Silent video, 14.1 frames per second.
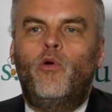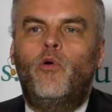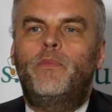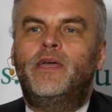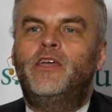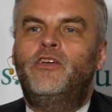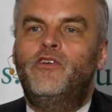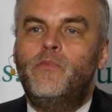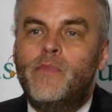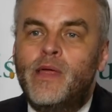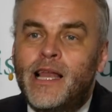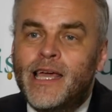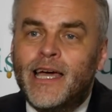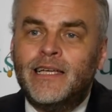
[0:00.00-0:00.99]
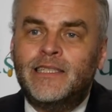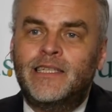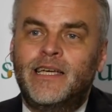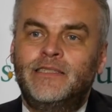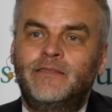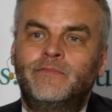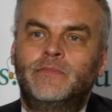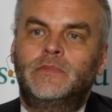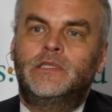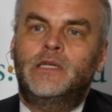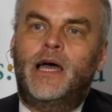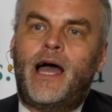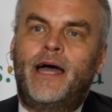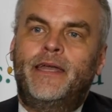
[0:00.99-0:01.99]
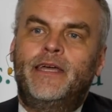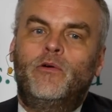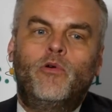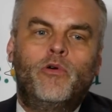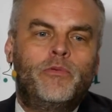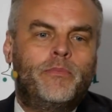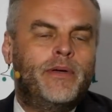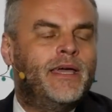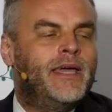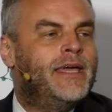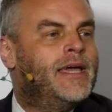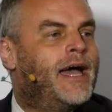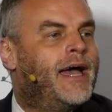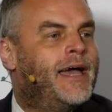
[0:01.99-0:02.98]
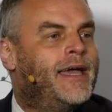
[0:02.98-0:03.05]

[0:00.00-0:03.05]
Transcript: will be humiliating and it would be